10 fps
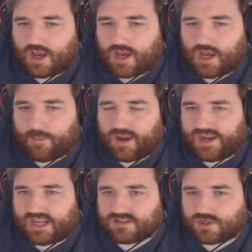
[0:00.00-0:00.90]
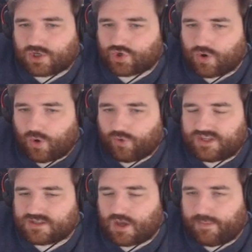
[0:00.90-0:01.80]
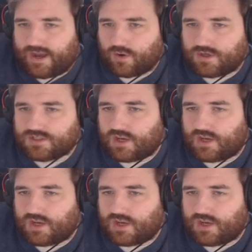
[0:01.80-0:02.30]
Against Control, these come out because